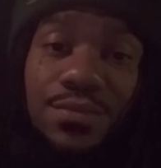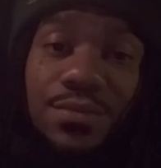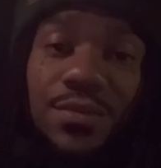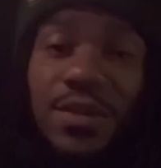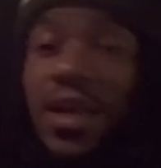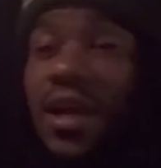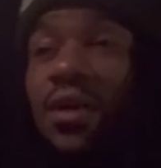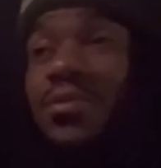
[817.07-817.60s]

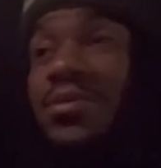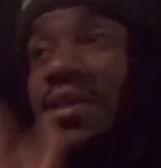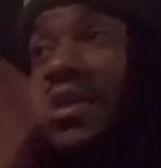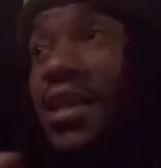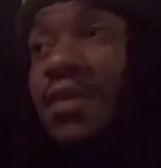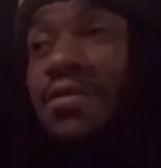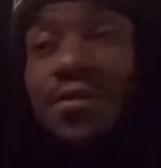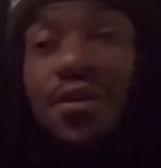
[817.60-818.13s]
They don't see
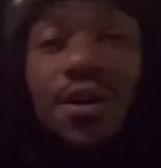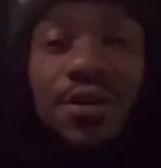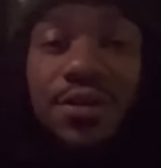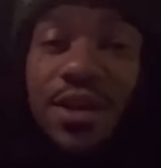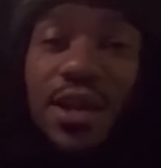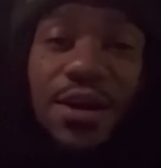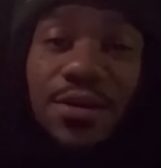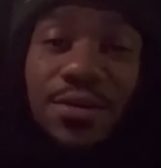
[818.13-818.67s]
that far.
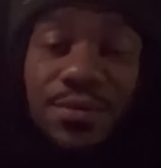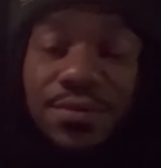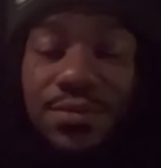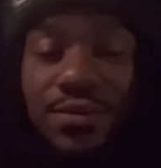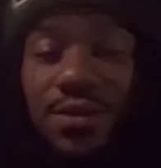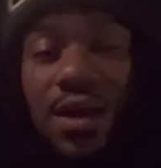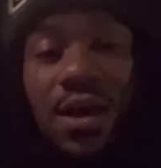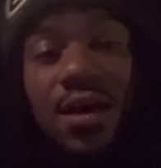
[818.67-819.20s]

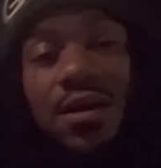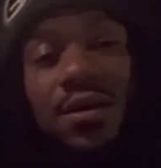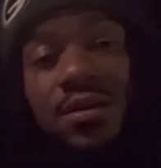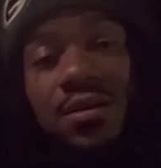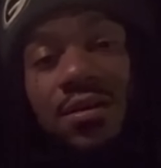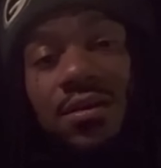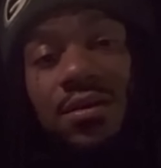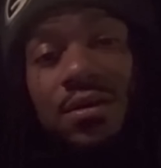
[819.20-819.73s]
Nah.
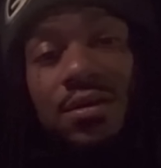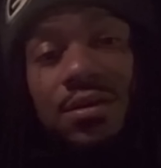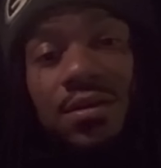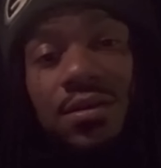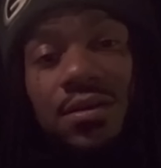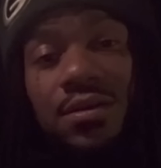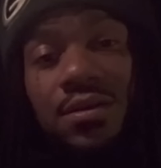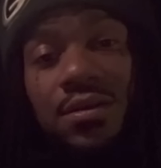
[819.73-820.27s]

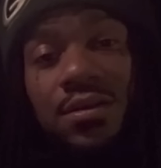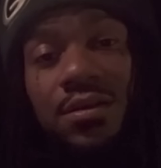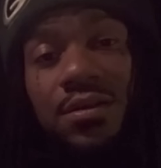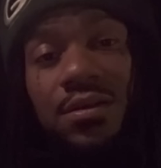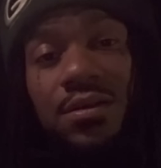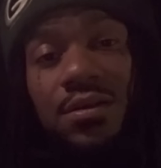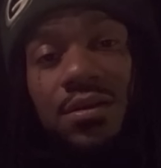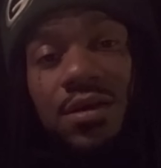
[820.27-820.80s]

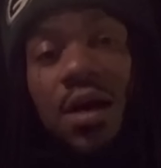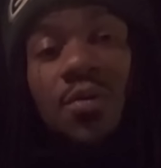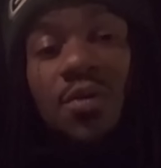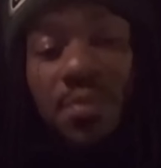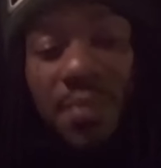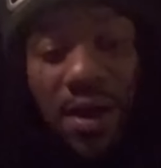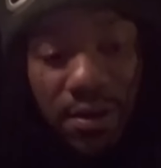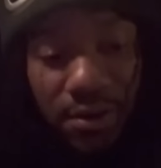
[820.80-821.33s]
I
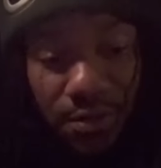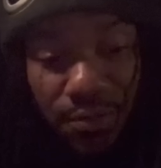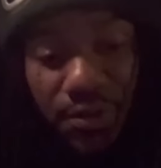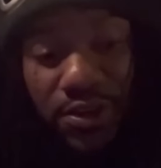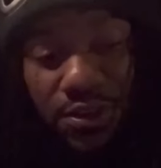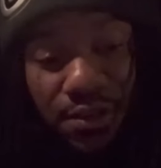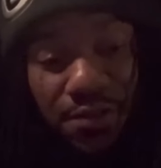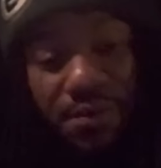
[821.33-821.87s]
want my
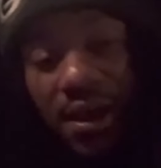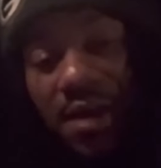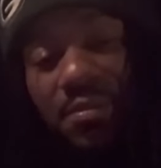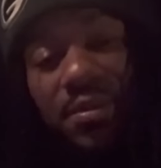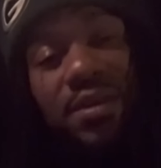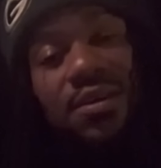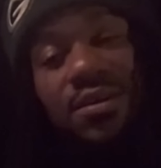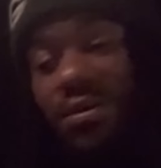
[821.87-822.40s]
original
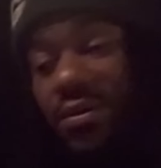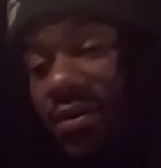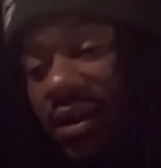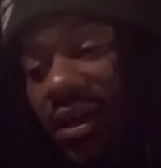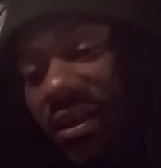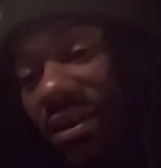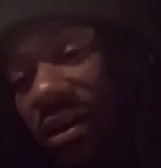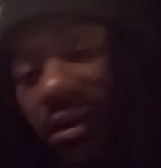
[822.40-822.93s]
family or it
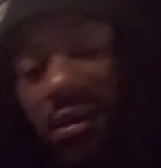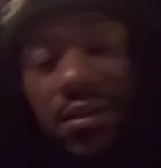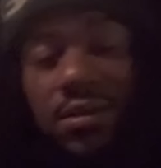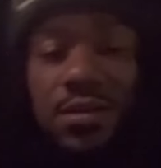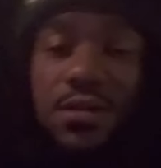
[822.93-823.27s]
ain't nothing.